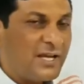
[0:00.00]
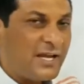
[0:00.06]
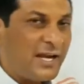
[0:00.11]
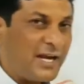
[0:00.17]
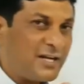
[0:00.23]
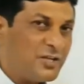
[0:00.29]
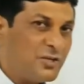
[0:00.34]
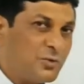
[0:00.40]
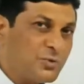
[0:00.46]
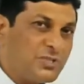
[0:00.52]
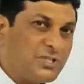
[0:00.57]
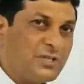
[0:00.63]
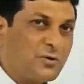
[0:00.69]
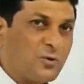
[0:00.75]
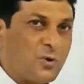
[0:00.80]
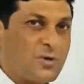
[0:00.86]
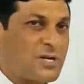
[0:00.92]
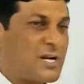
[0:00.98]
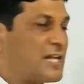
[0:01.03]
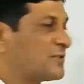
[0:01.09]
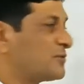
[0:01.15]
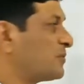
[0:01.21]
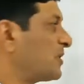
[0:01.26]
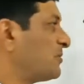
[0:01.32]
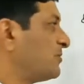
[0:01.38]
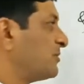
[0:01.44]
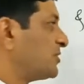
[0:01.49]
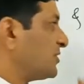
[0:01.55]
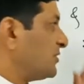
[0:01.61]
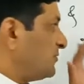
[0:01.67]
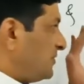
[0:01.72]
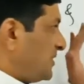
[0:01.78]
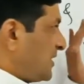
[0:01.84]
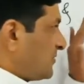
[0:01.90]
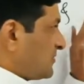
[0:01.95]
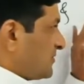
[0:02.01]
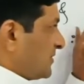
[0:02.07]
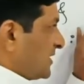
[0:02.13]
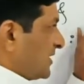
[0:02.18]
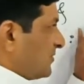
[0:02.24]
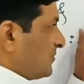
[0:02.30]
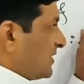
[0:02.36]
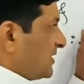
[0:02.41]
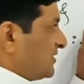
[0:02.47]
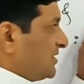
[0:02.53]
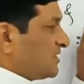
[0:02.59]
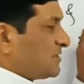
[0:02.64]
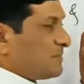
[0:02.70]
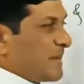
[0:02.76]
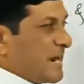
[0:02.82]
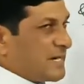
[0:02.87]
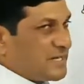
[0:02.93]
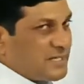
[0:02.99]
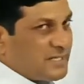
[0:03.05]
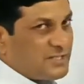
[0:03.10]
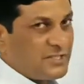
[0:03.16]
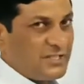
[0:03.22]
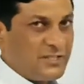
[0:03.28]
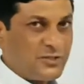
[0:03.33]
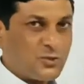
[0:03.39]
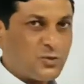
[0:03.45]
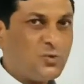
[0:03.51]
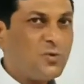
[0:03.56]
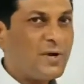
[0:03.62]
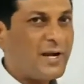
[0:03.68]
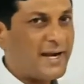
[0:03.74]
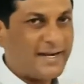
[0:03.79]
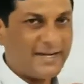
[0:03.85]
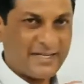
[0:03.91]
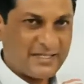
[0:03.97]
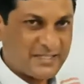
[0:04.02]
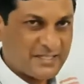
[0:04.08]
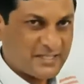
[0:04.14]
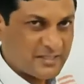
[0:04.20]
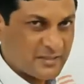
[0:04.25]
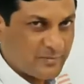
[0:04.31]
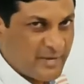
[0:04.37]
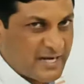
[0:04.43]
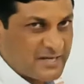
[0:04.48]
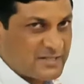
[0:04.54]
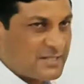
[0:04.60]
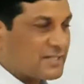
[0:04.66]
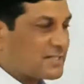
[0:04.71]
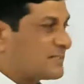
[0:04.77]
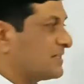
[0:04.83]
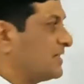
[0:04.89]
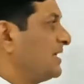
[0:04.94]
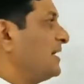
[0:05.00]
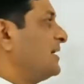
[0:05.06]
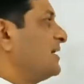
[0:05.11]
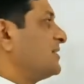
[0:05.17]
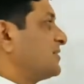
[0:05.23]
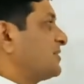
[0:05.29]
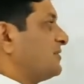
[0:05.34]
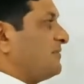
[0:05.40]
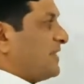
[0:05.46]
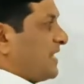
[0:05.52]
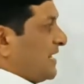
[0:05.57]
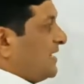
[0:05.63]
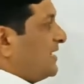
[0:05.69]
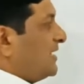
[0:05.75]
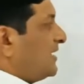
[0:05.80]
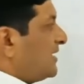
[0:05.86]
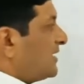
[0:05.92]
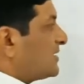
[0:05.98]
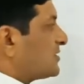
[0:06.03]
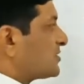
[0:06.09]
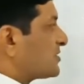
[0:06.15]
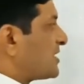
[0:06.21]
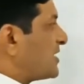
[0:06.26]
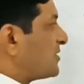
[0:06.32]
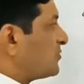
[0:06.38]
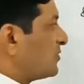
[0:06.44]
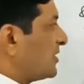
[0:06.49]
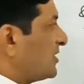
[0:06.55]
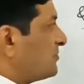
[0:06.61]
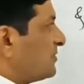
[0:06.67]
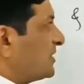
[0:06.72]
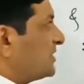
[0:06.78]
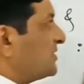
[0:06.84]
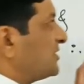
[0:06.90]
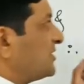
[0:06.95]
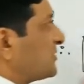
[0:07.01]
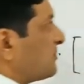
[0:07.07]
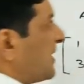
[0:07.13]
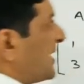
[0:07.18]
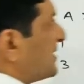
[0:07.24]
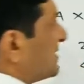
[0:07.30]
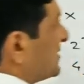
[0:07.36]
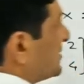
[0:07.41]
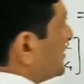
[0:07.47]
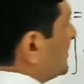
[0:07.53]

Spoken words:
and using row transformation we have to convert this matrix into identity matrix. So well, let us try to convert this matrix